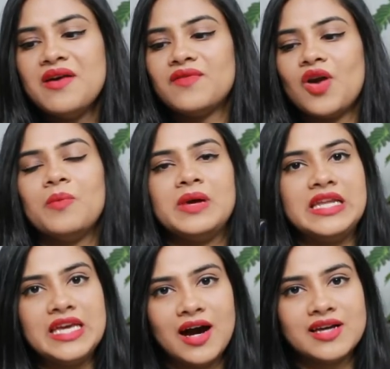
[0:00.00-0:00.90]
from
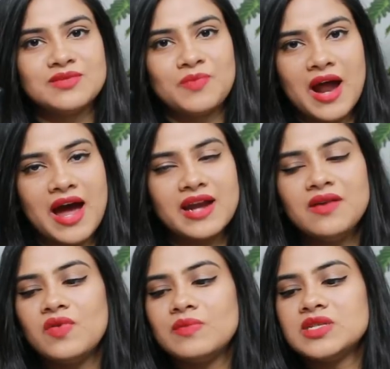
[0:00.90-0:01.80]
Maliha's
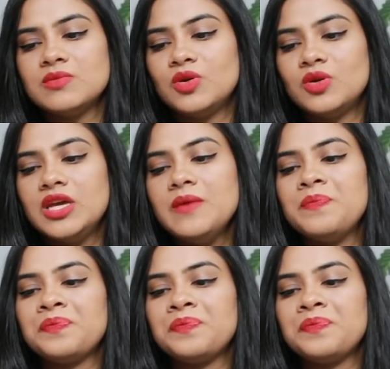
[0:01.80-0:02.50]
brand Whimsy Beauty